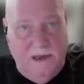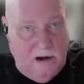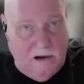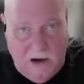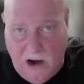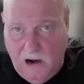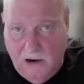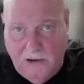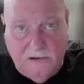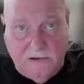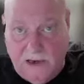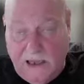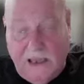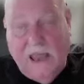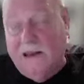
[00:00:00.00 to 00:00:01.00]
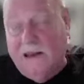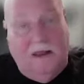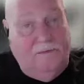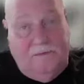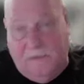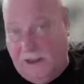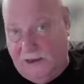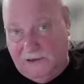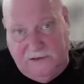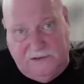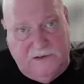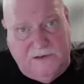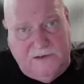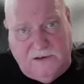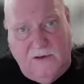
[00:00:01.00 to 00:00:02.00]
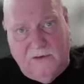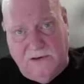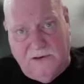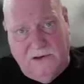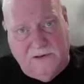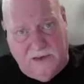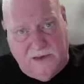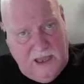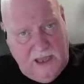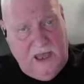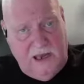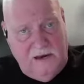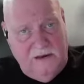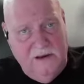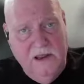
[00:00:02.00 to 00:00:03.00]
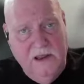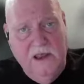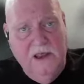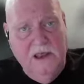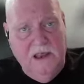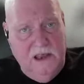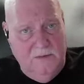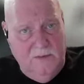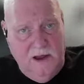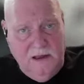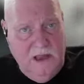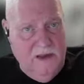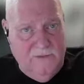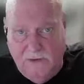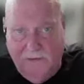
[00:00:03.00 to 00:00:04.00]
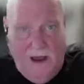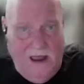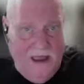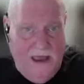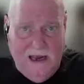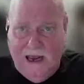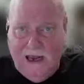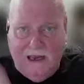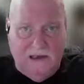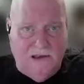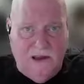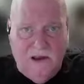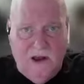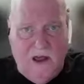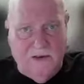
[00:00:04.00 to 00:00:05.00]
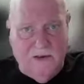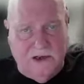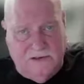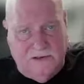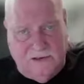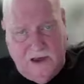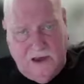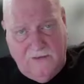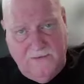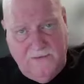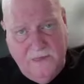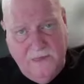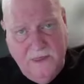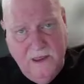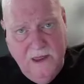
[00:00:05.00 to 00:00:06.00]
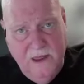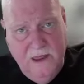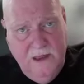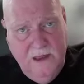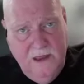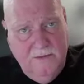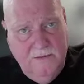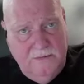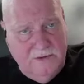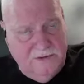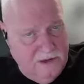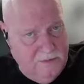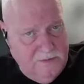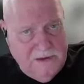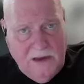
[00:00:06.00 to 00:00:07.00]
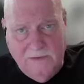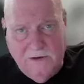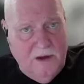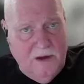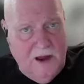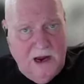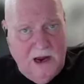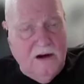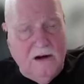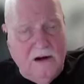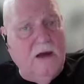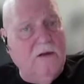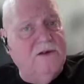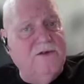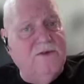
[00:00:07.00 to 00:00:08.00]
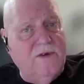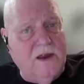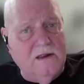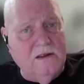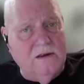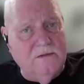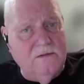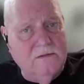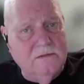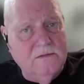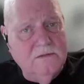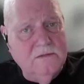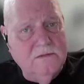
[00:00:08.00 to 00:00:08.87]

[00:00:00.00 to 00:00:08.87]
in our heart. And again, I just discovered this again in my life. In my head, I can tell you all the good stuff. But sometimes in my heart, I was failing.